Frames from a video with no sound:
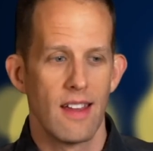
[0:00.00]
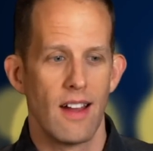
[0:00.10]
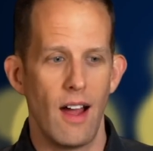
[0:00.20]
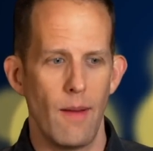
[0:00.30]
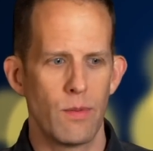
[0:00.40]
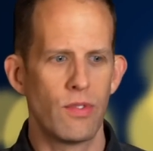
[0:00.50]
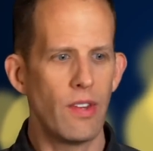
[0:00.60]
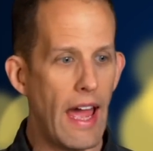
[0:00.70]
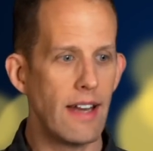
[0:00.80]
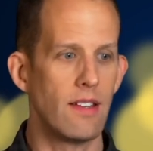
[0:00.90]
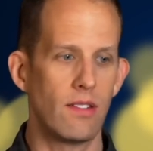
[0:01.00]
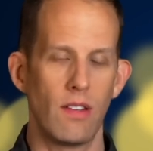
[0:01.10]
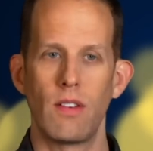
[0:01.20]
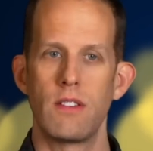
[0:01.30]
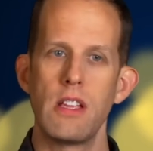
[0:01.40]
Um, sadness
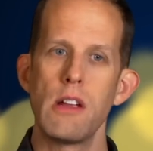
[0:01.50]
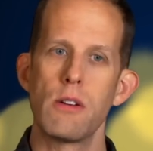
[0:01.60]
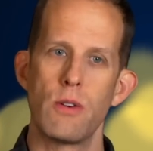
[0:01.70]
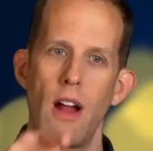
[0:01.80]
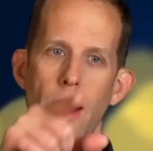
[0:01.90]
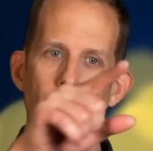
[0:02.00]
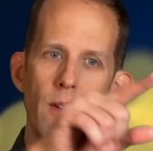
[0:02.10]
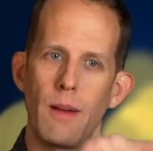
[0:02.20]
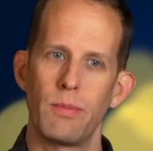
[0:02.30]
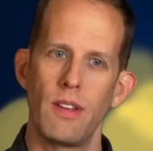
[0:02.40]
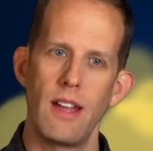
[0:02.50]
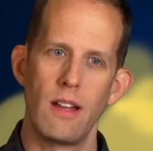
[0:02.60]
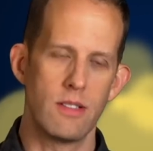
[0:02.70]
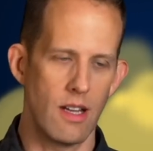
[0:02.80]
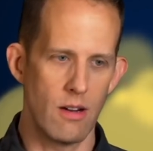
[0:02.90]
is a teardrop, an upside
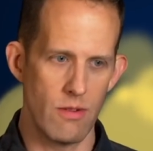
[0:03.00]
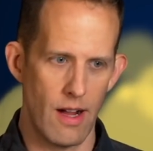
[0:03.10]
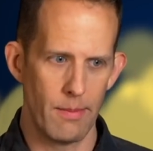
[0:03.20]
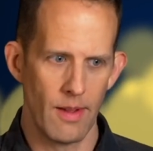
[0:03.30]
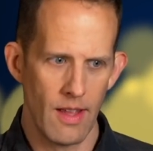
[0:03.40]
down teardrop.